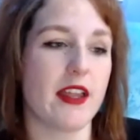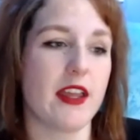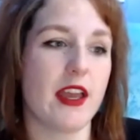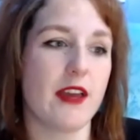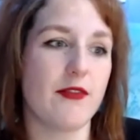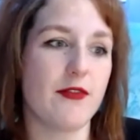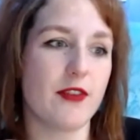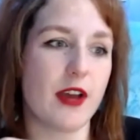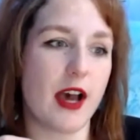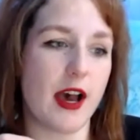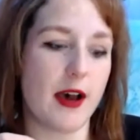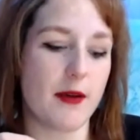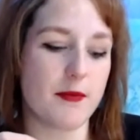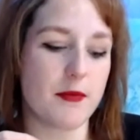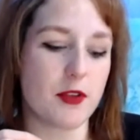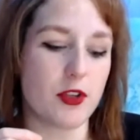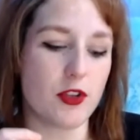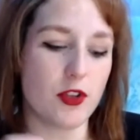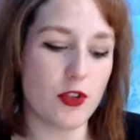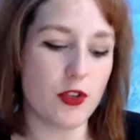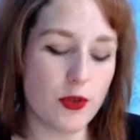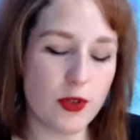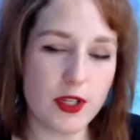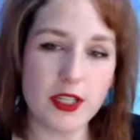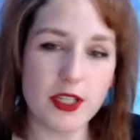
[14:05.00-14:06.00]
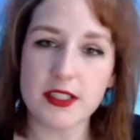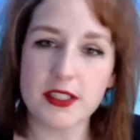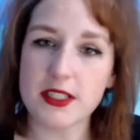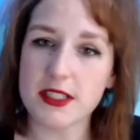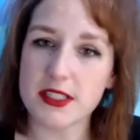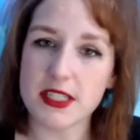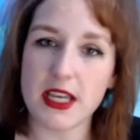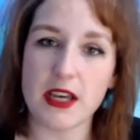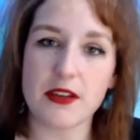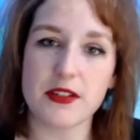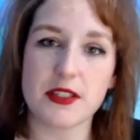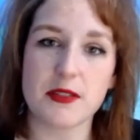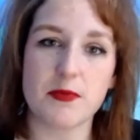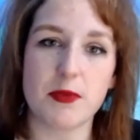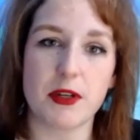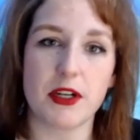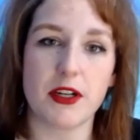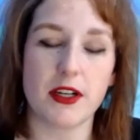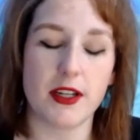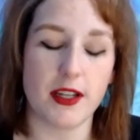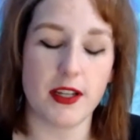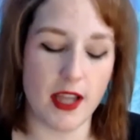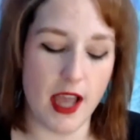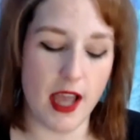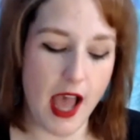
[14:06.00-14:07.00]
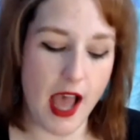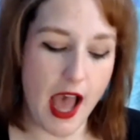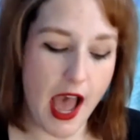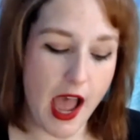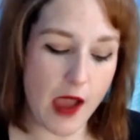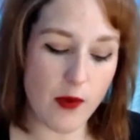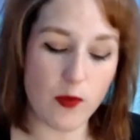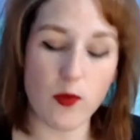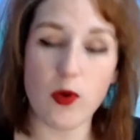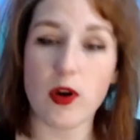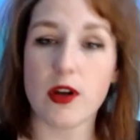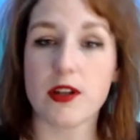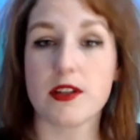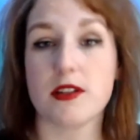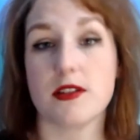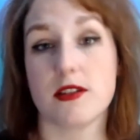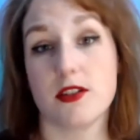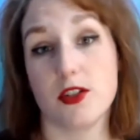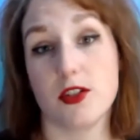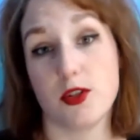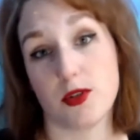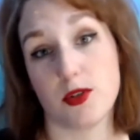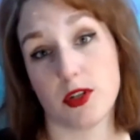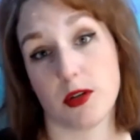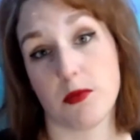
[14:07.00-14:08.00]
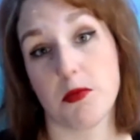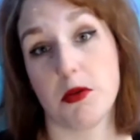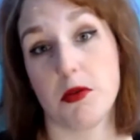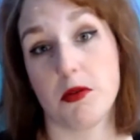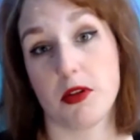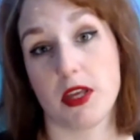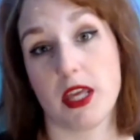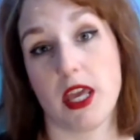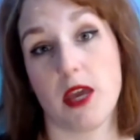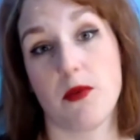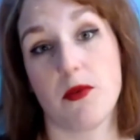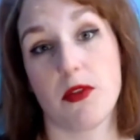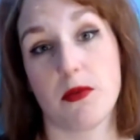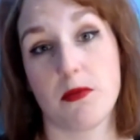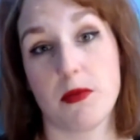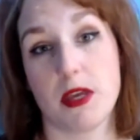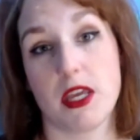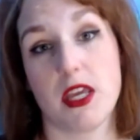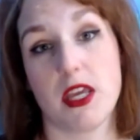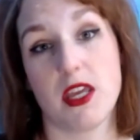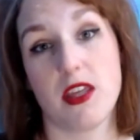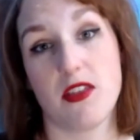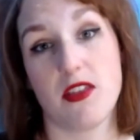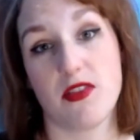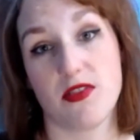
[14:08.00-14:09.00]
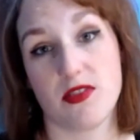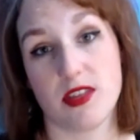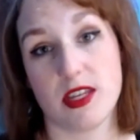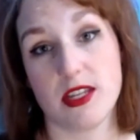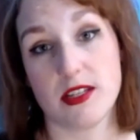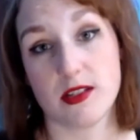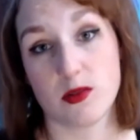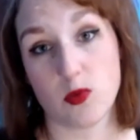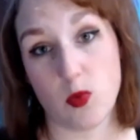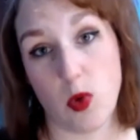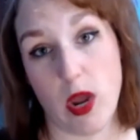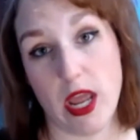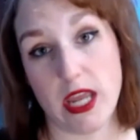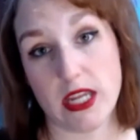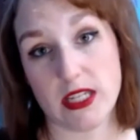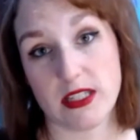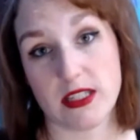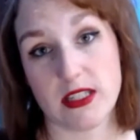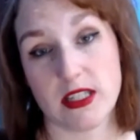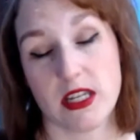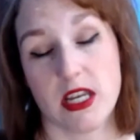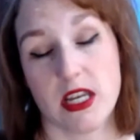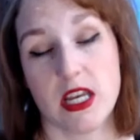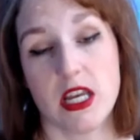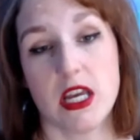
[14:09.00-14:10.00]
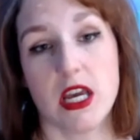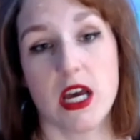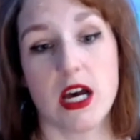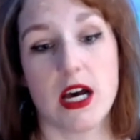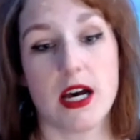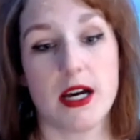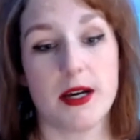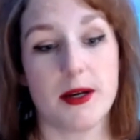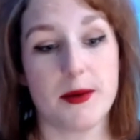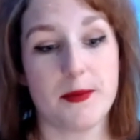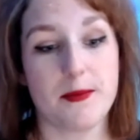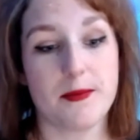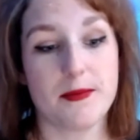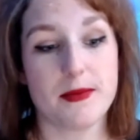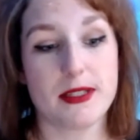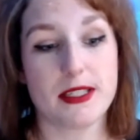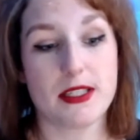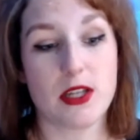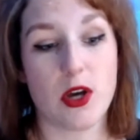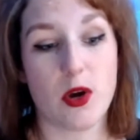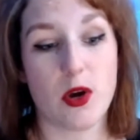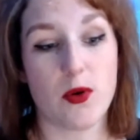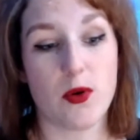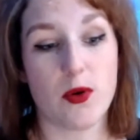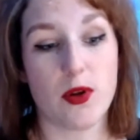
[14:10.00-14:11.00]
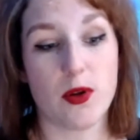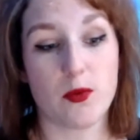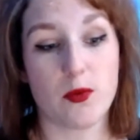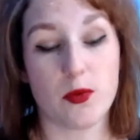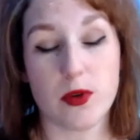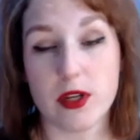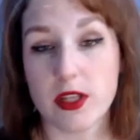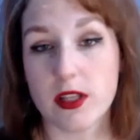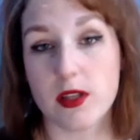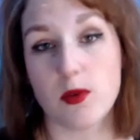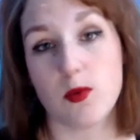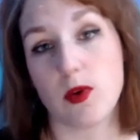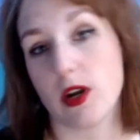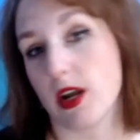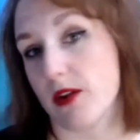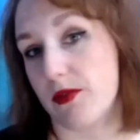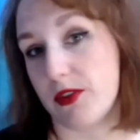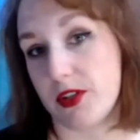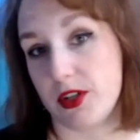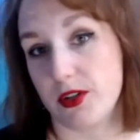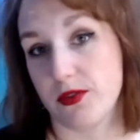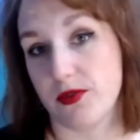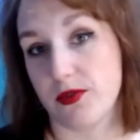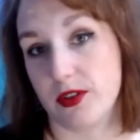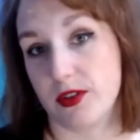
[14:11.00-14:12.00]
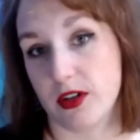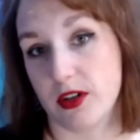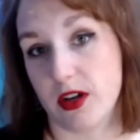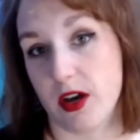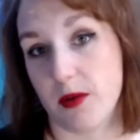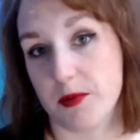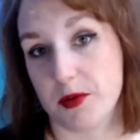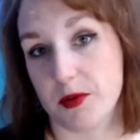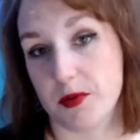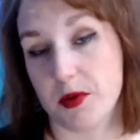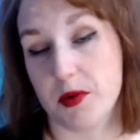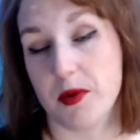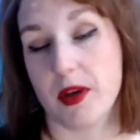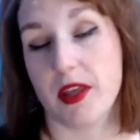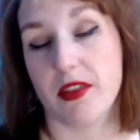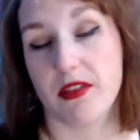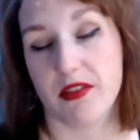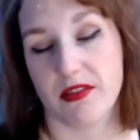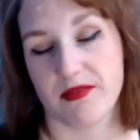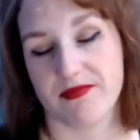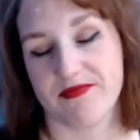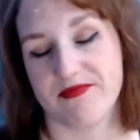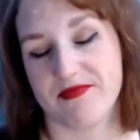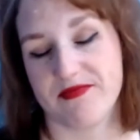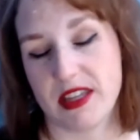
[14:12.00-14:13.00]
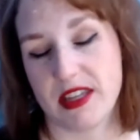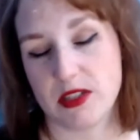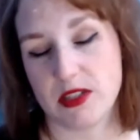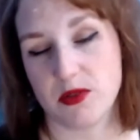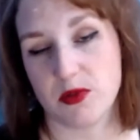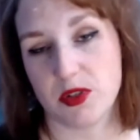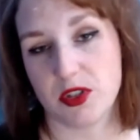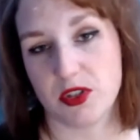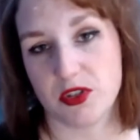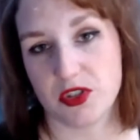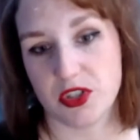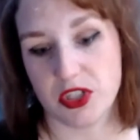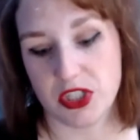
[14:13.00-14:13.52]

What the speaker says: And you get to tell spirit, I want you to communicate with me in these ways. So really whatever you feel comfortable with, that's what you should